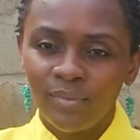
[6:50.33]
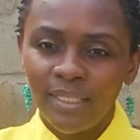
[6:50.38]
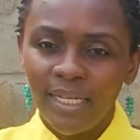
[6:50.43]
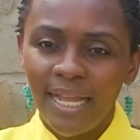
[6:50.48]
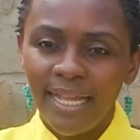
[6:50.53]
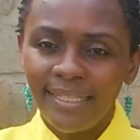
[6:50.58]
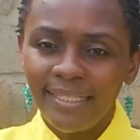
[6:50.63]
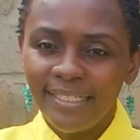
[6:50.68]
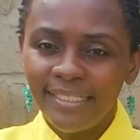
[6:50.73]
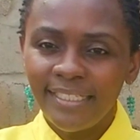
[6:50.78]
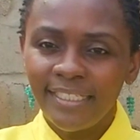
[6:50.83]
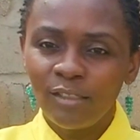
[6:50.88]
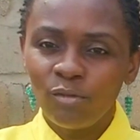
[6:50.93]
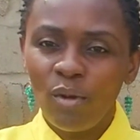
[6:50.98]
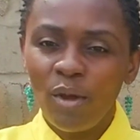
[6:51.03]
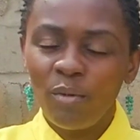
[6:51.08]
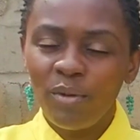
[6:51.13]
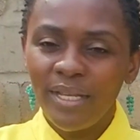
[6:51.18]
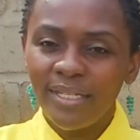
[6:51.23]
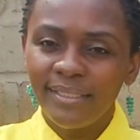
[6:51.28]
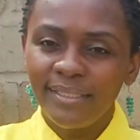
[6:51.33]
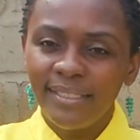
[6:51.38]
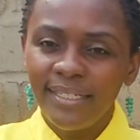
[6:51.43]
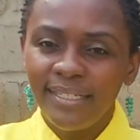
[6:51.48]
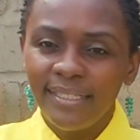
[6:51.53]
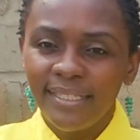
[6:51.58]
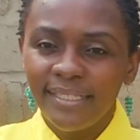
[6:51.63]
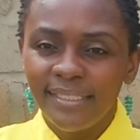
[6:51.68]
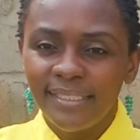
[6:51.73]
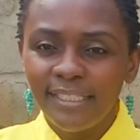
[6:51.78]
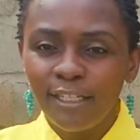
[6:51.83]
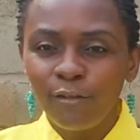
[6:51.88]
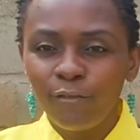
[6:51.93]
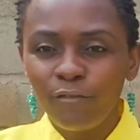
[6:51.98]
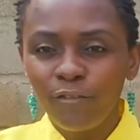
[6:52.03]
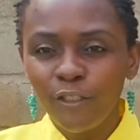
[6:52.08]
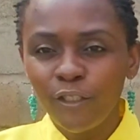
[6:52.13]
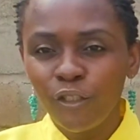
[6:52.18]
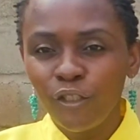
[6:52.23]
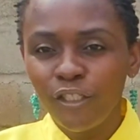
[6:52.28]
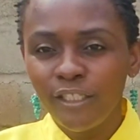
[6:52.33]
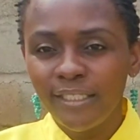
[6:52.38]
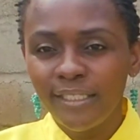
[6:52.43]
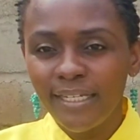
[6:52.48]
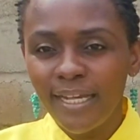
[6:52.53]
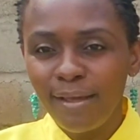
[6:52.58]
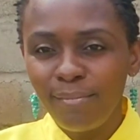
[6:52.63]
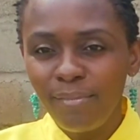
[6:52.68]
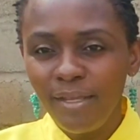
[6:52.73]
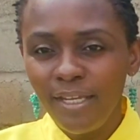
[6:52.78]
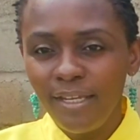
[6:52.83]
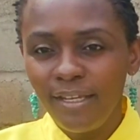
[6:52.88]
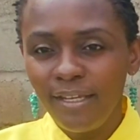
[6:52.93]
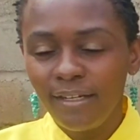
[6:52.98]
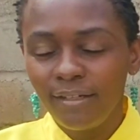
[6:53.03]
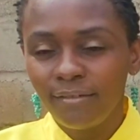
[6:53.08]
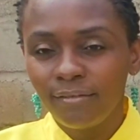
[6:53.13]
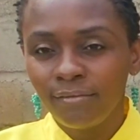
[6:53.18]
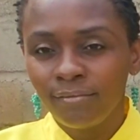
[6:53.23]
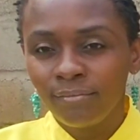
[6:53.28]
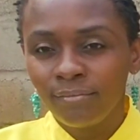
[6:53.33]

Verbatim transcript: And this is why we are seeing the selfishness coming in.